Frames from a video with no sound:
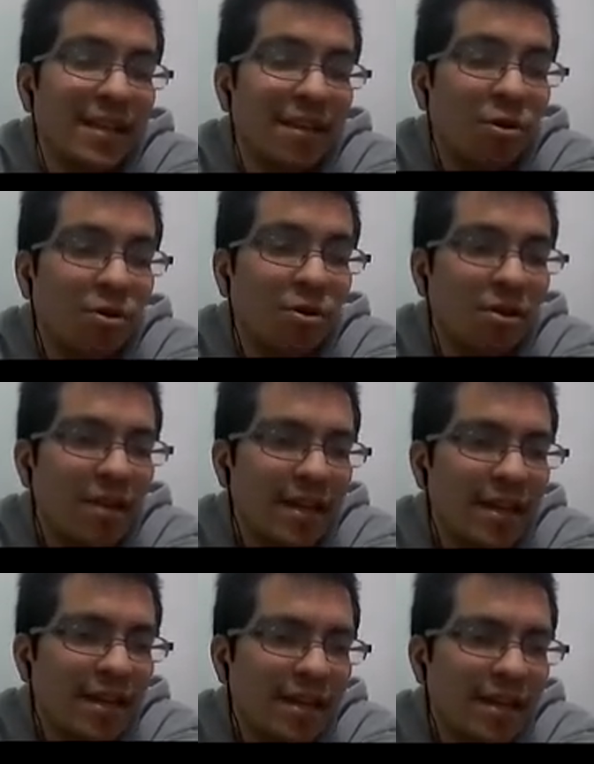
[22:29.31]
all
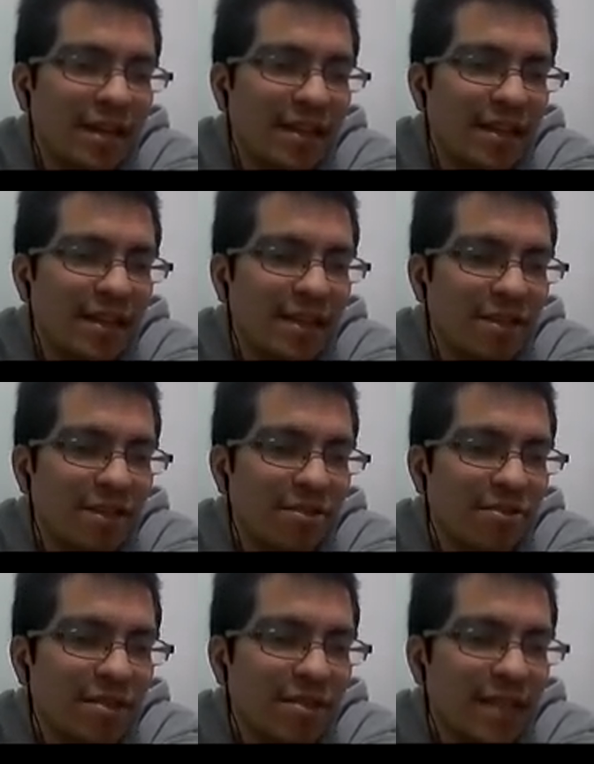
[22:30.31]
the
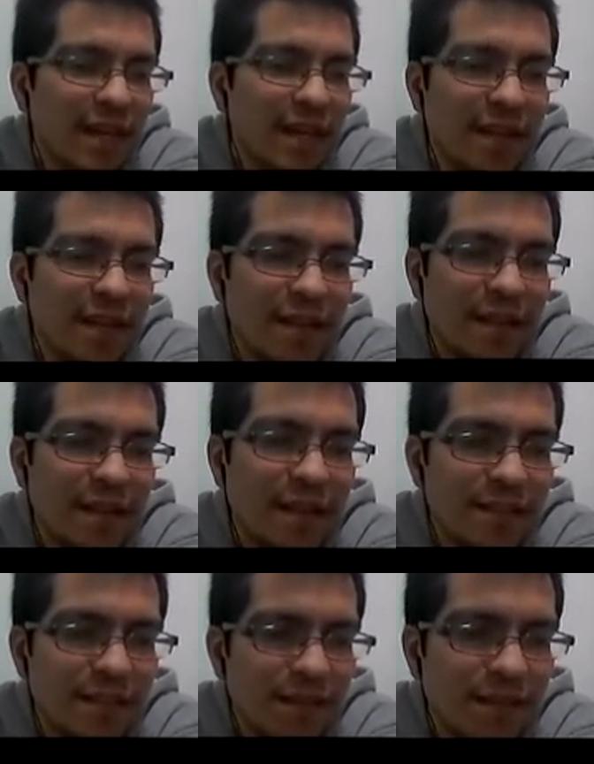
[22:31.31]
detections had a
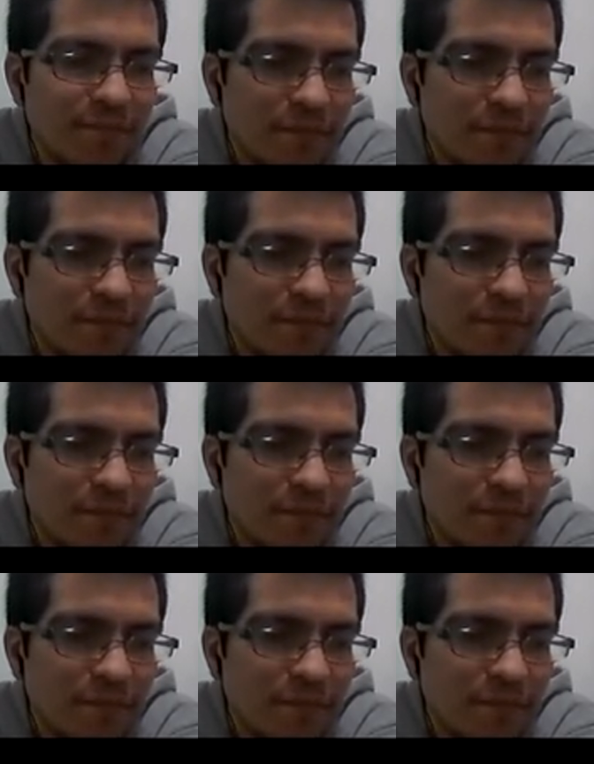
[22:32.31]
stamp.